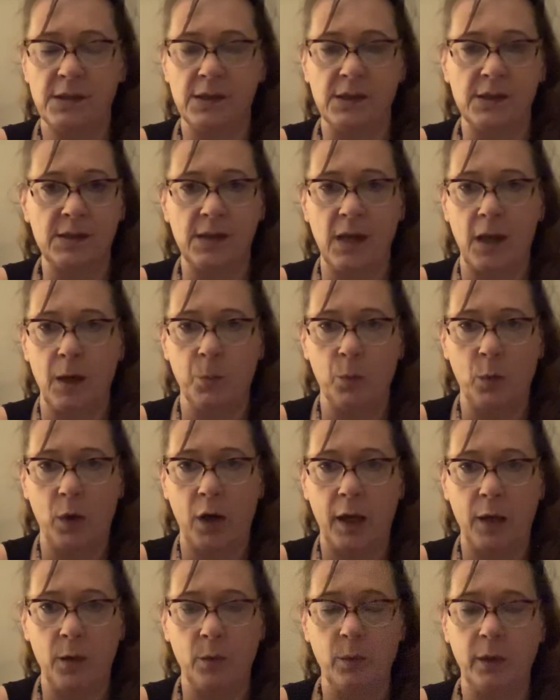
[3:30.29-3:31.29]
the same
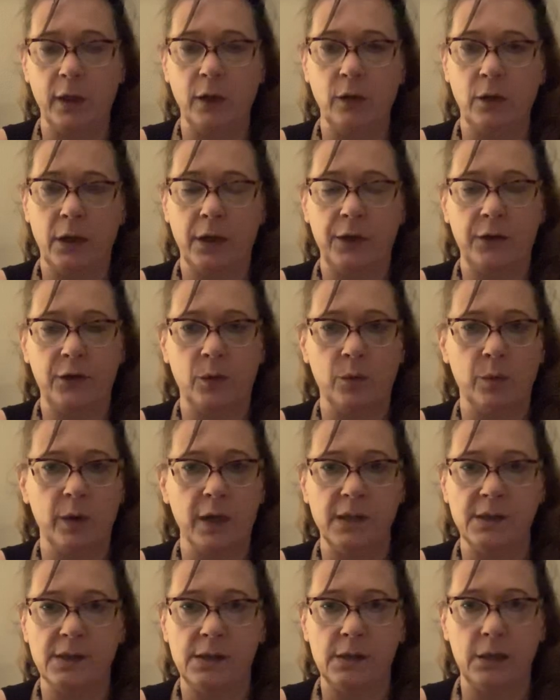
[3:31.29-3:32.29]
way we look at the
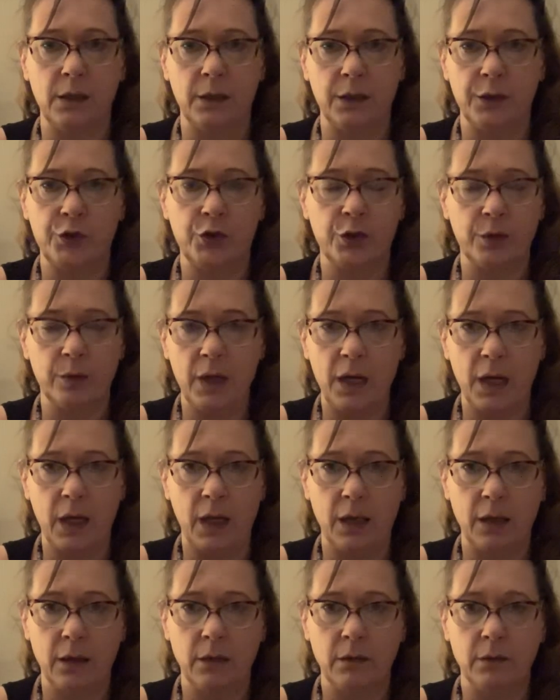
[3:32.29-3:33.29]
rings in a
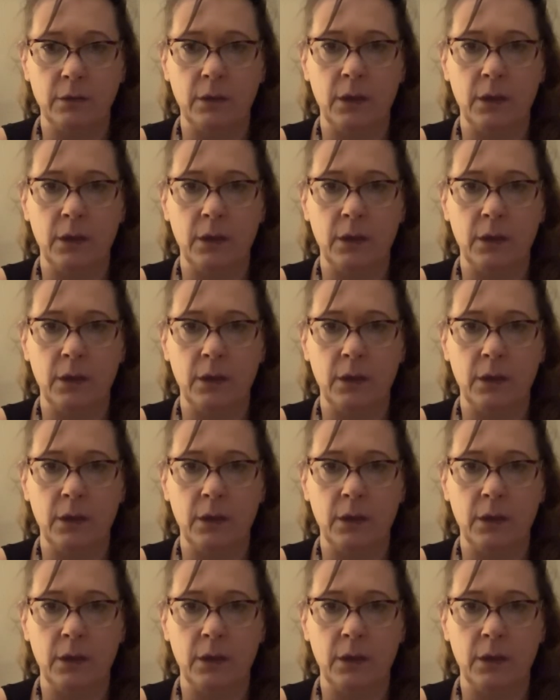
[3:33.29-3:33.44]
tree.